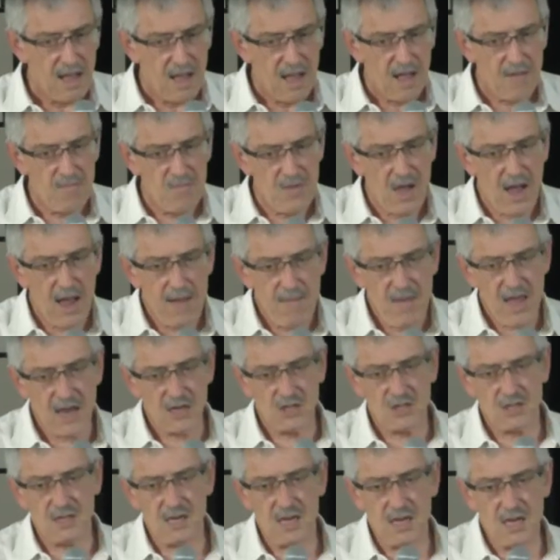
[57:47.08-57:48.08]
And I'm
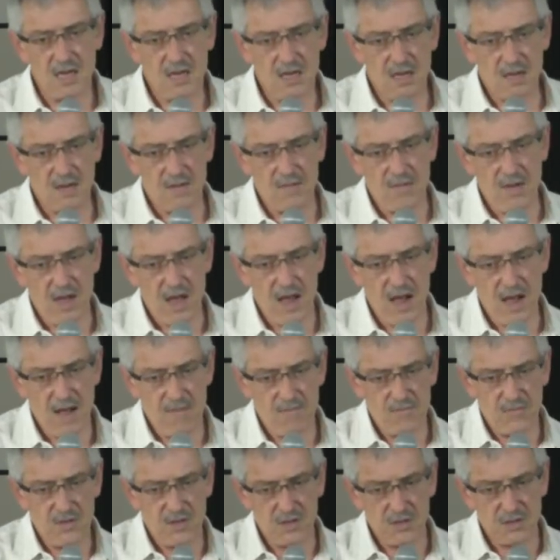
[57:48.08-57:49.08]
actually,
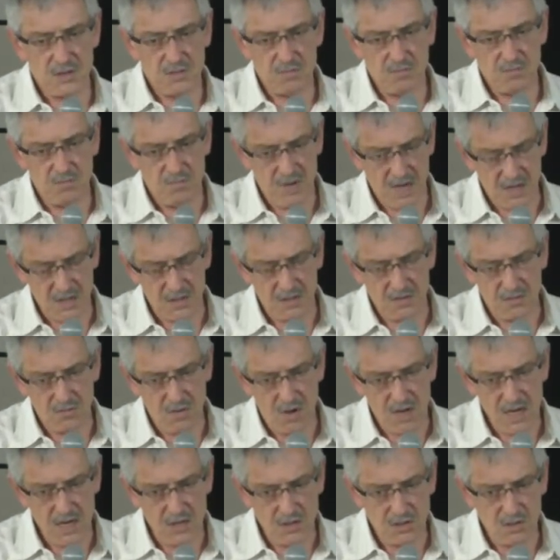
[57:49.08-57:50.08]
there's big
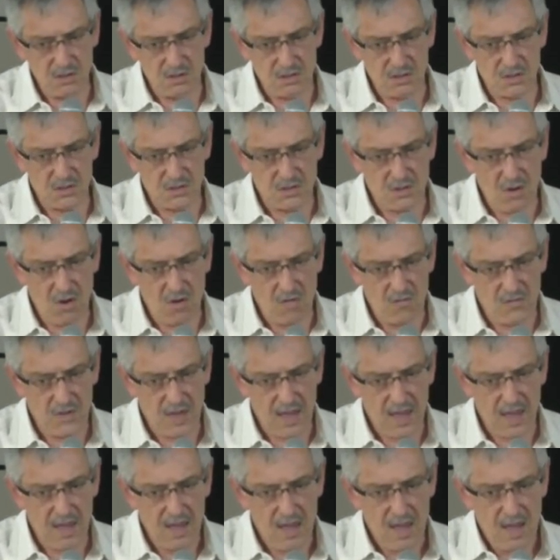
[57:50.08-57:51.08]
issues to solve
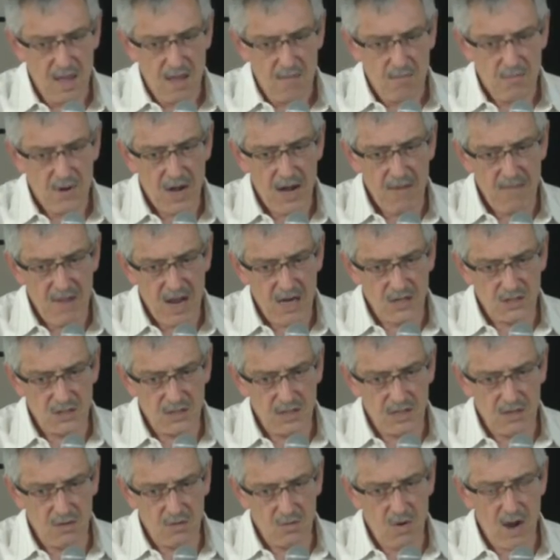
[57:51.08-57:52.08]
there, but I'm
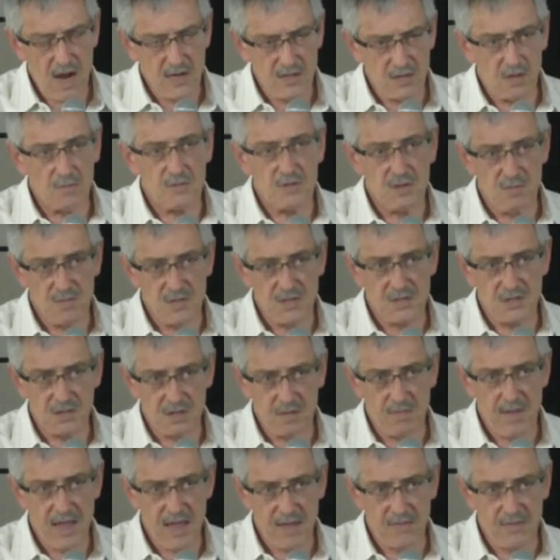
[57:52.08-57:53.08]
actually quite
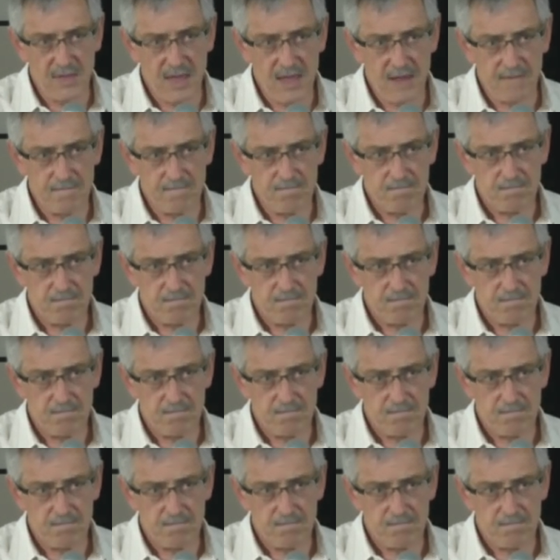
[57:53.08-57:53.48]
optimistic about that.